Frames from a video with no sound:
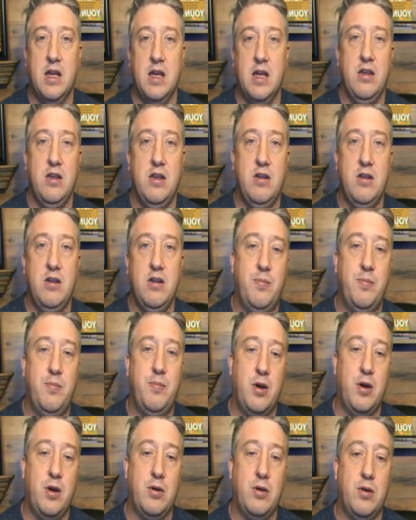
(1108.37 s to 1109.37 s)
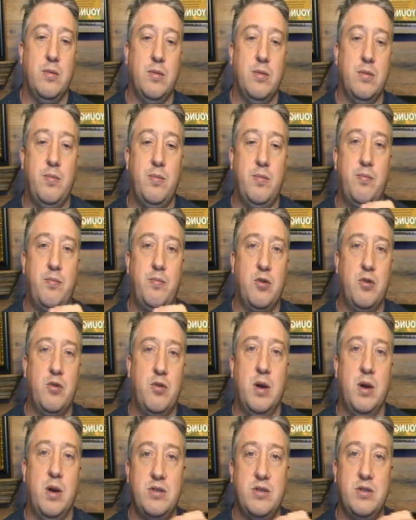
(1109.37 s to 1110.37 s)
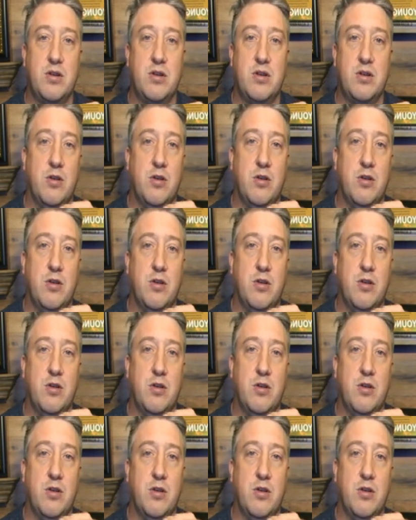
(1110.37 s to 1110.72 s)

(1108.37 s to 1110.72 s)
You can pull quotes or